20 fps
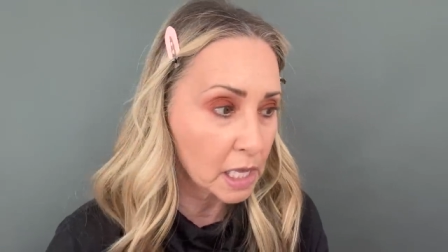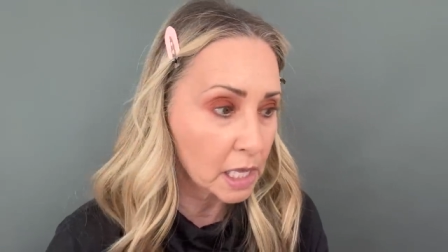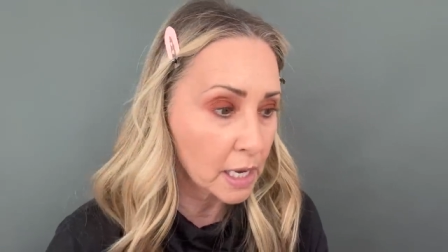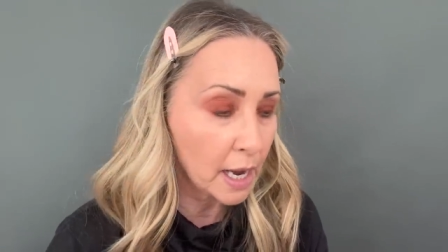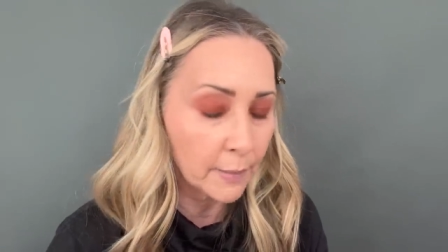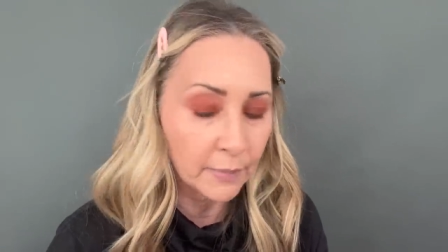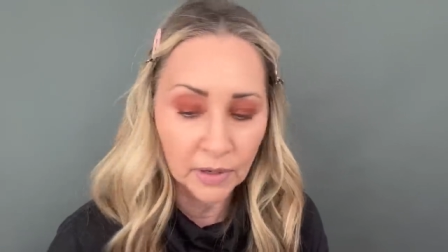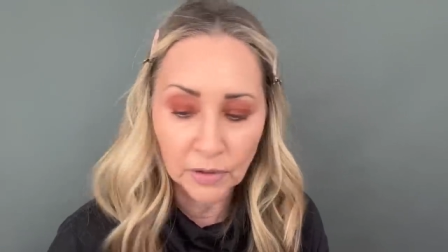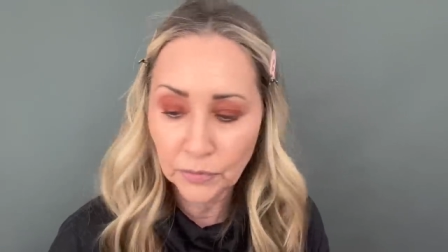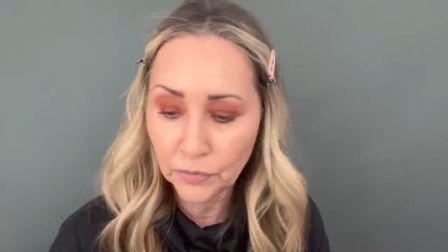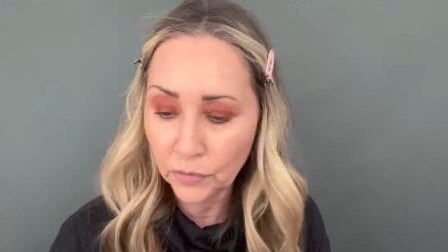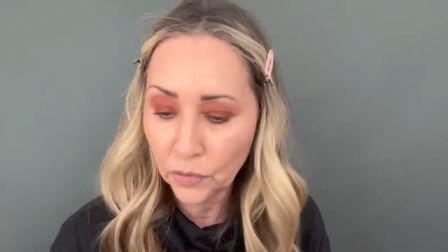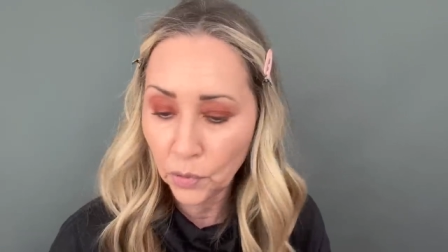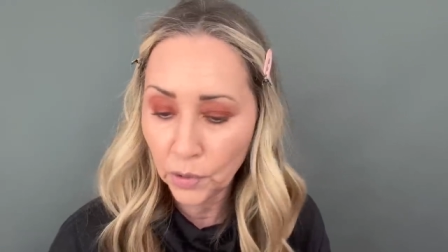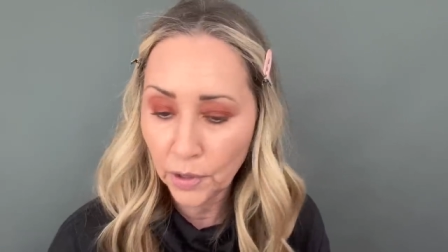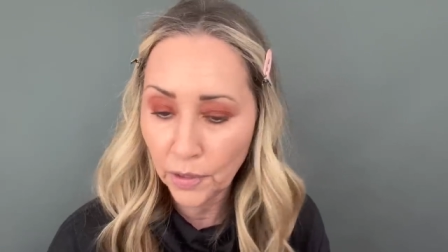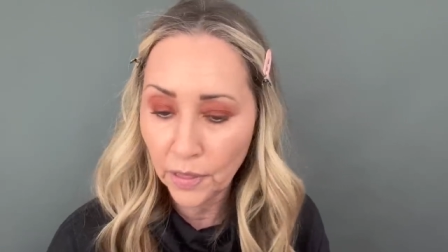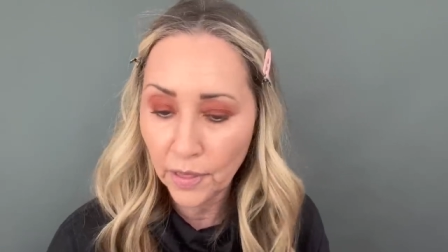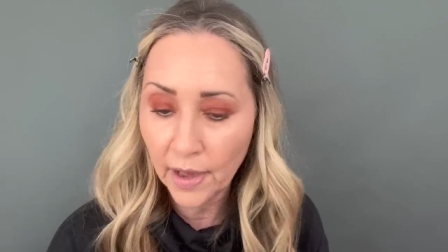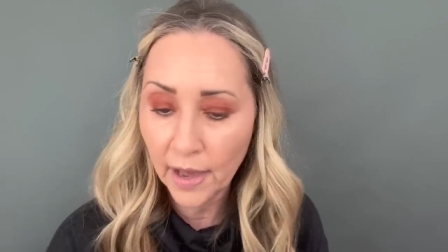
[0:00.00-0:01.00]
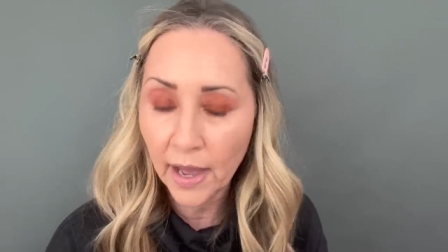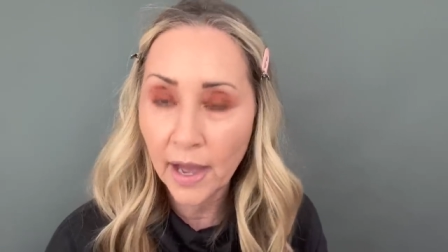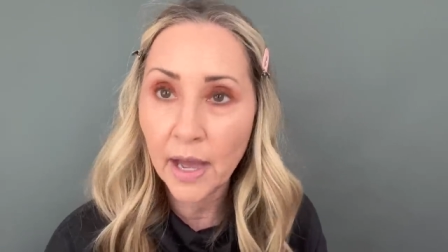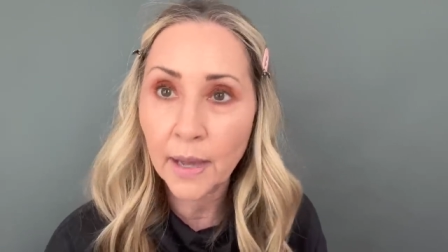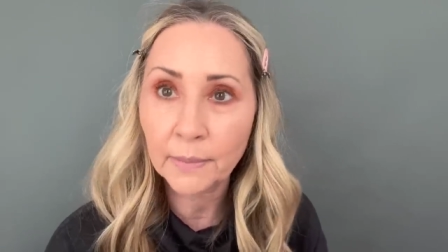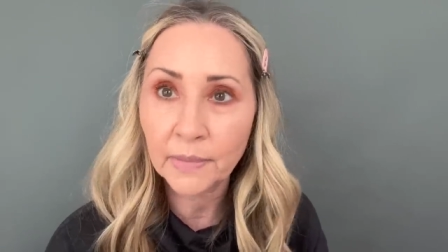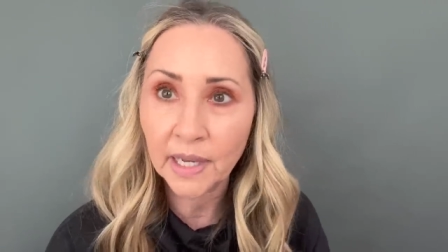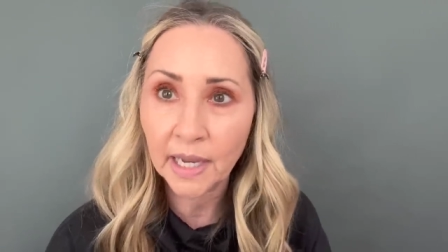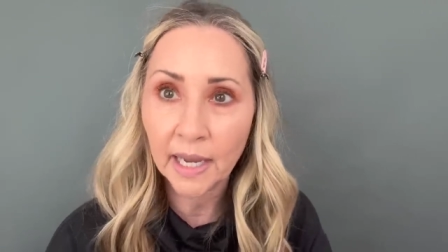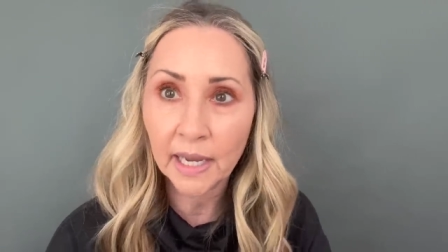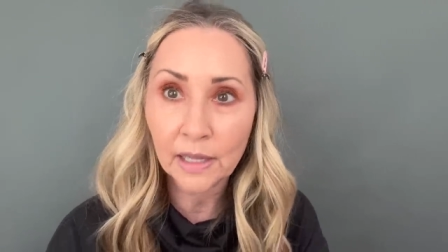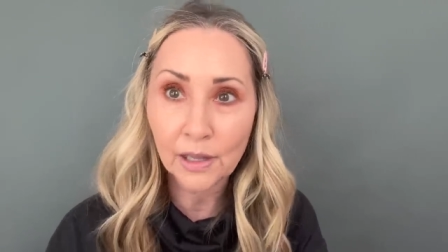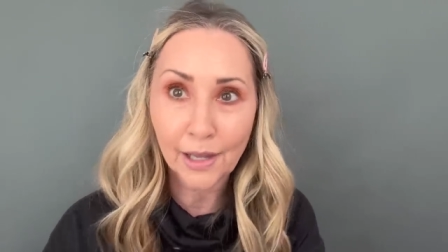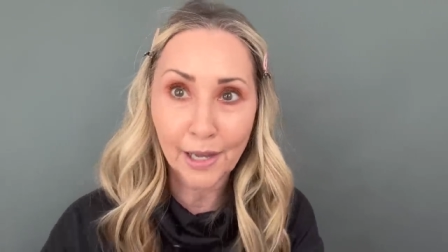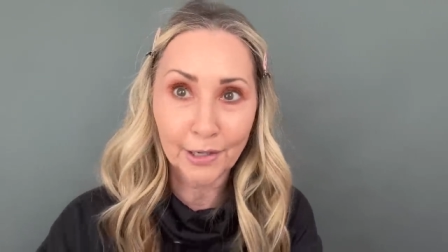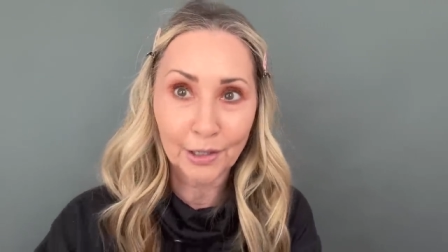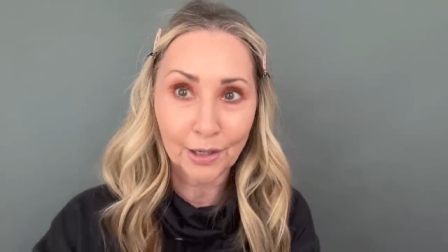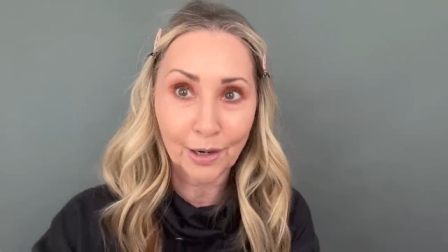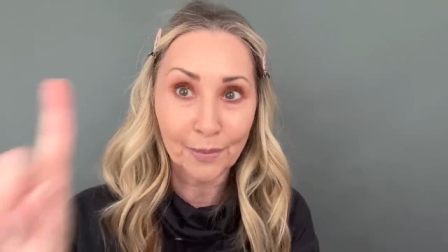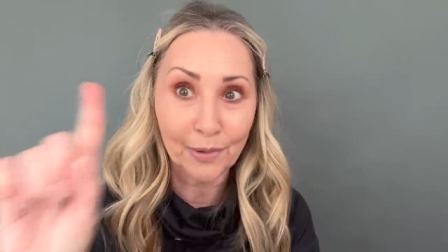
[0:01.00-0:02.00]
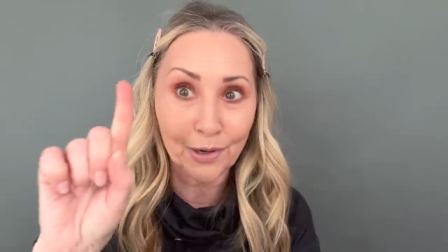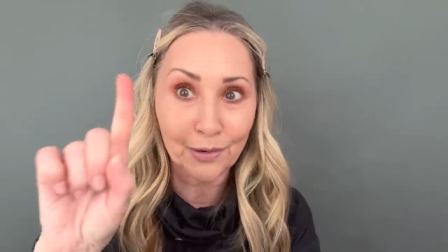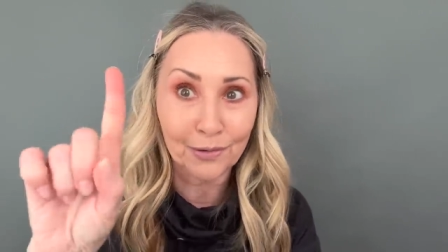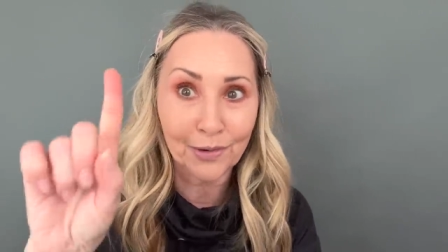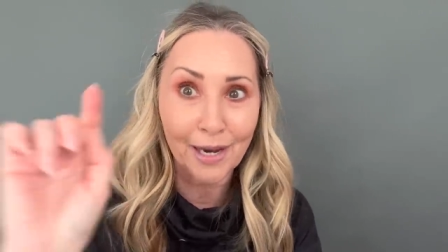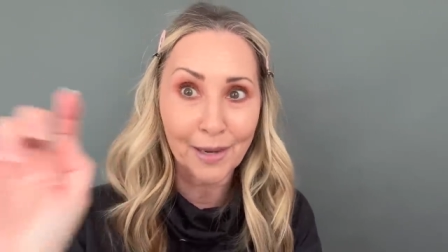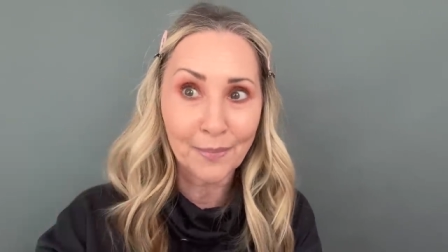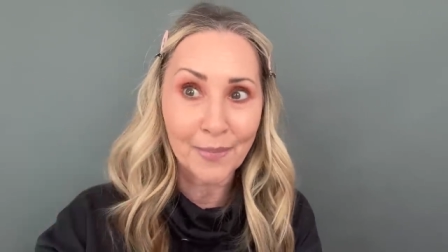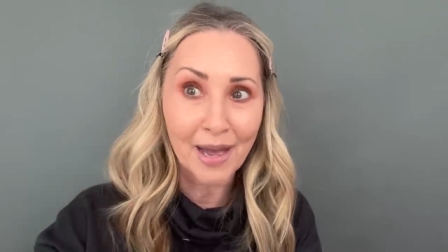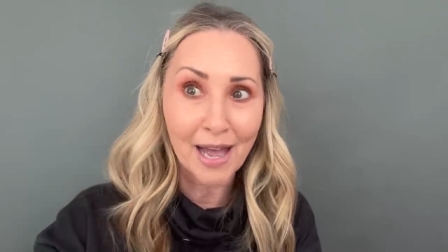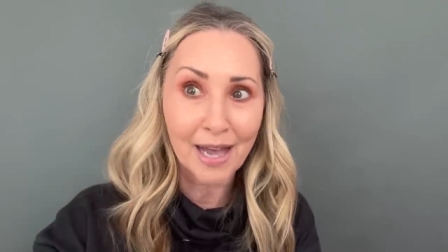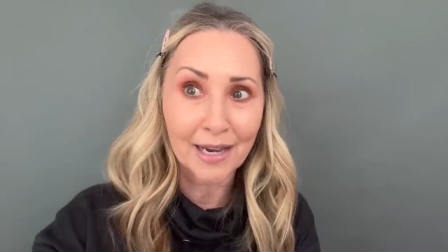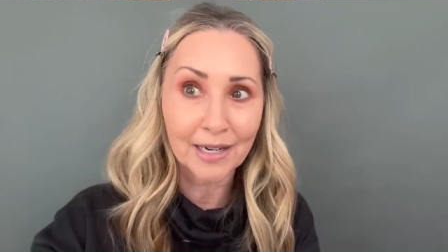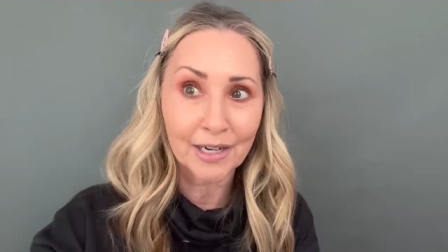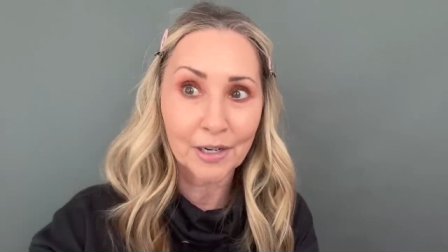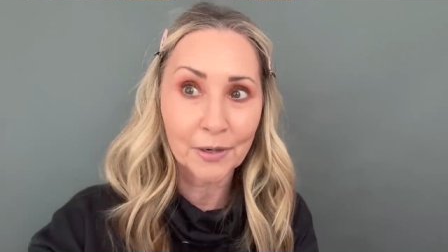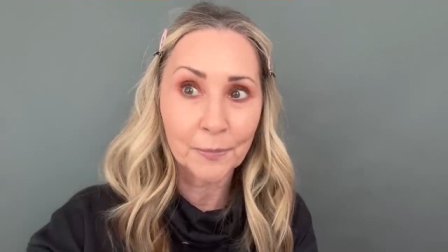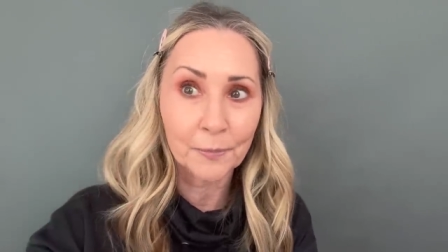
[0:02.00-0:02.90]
I mean, for the um, cake liner. I'll be right back.